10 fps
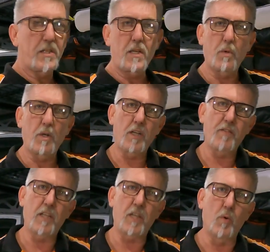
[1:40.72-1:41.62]
I said, we're
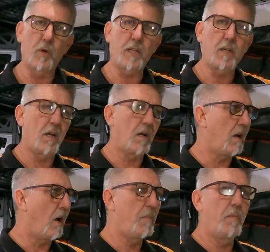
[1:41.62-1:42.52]
leaving the awning
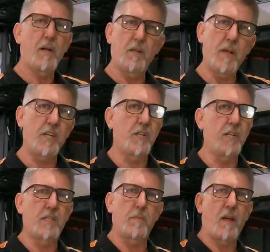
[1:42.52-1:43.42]
open, but imagine
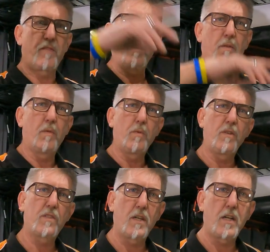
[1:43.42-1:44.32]
it's above you.
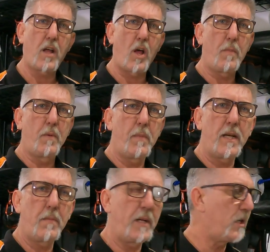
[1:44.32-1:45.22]
You've seen it open
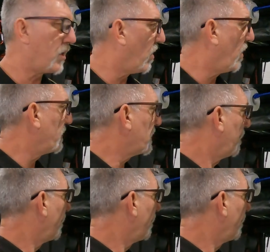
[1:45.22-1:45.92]
many, many times.